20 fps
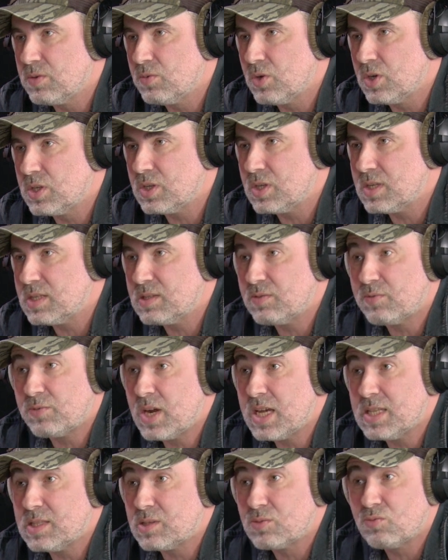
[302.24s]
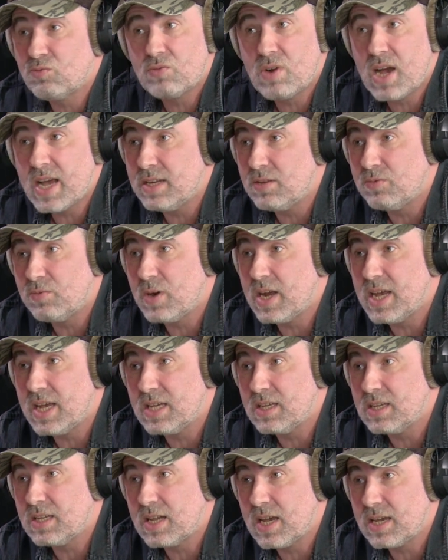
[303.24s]
were just friends right
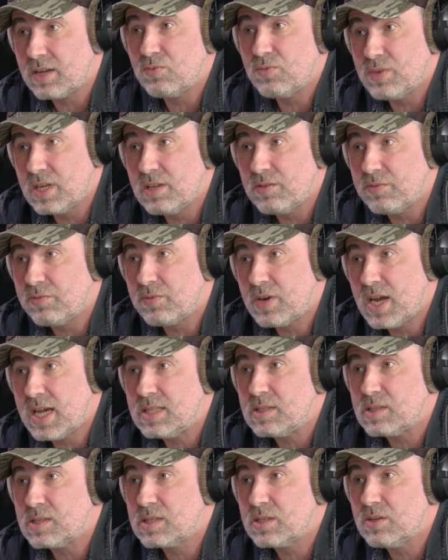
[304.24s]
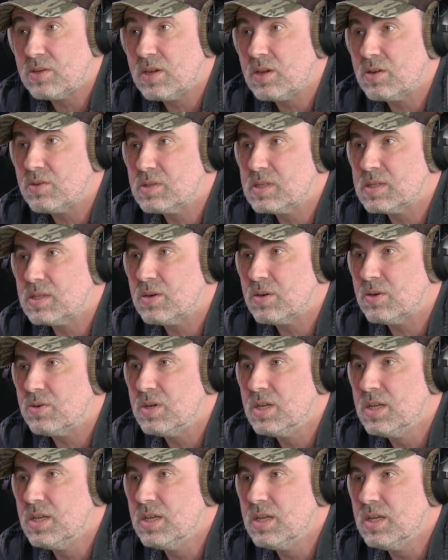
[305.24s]
away, like really friends, you know.
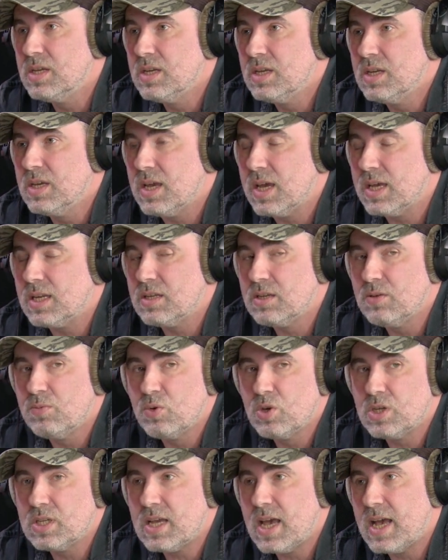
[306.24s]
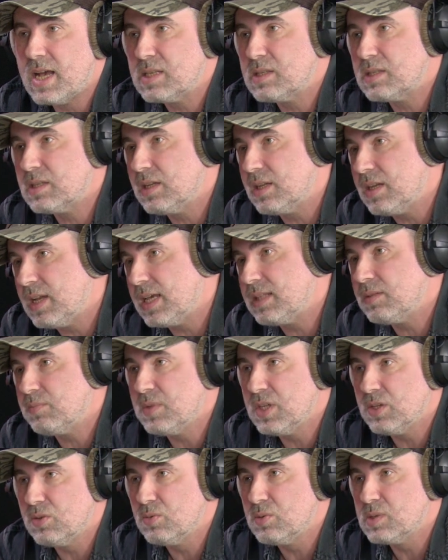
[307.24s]
So, and he would ask, let
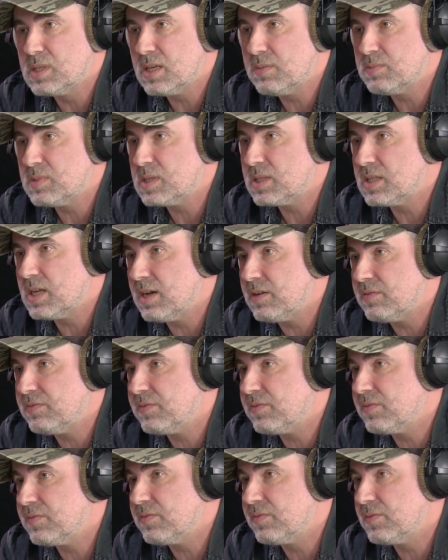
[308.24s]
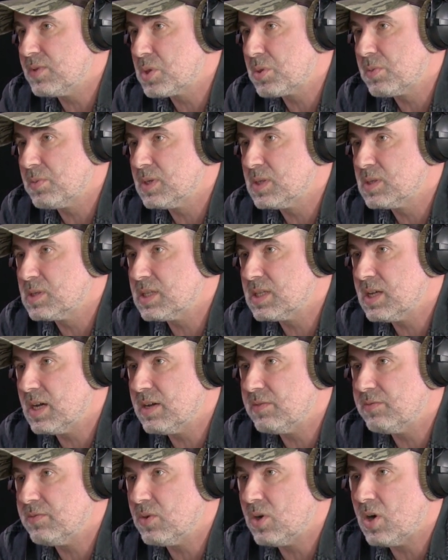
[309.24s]
me do some stuff, visual
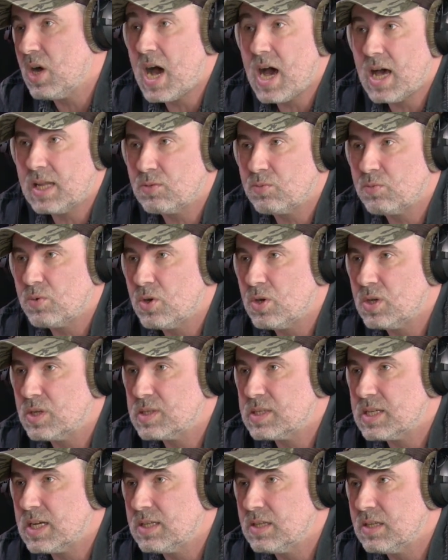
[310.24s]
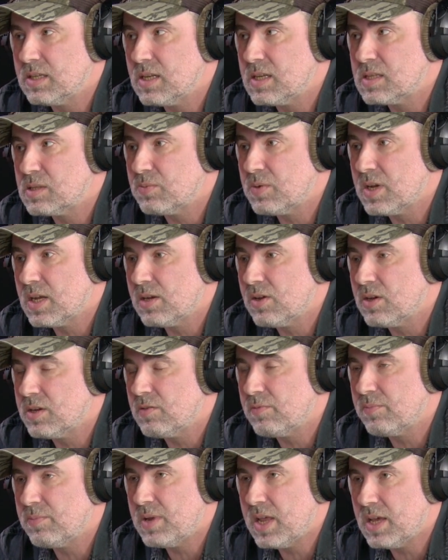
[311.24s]
stuff or artworks. I did as well a lot
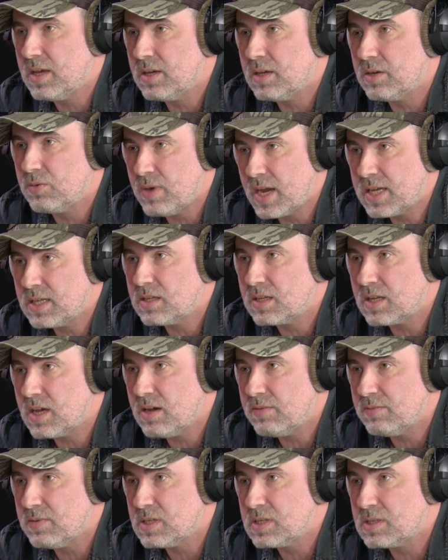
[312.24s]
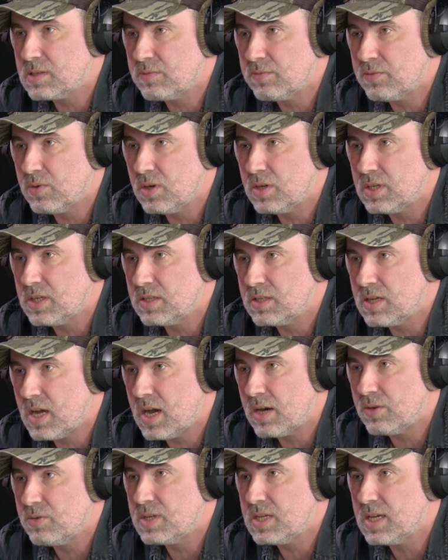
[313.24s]
of record covers for
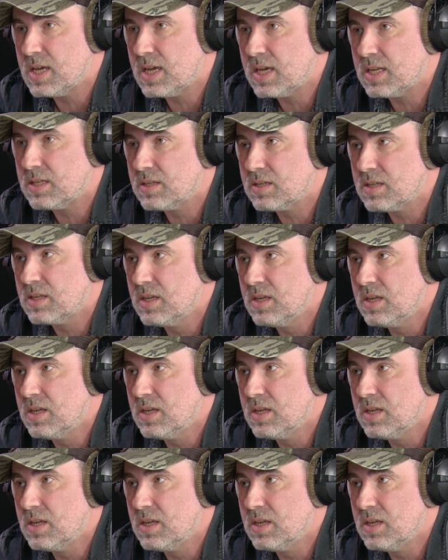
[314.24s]
Atari and